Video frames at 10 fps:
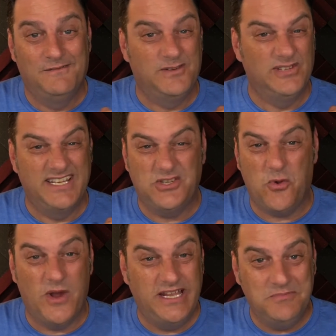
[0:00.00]
for like
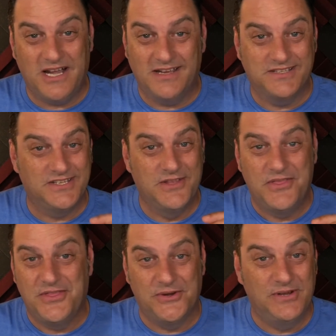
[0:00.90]
$20,
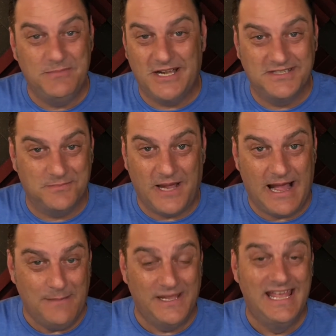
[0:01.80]
$30 a
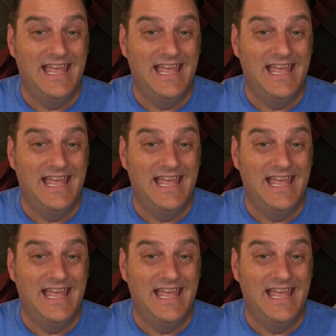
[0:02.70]
pop.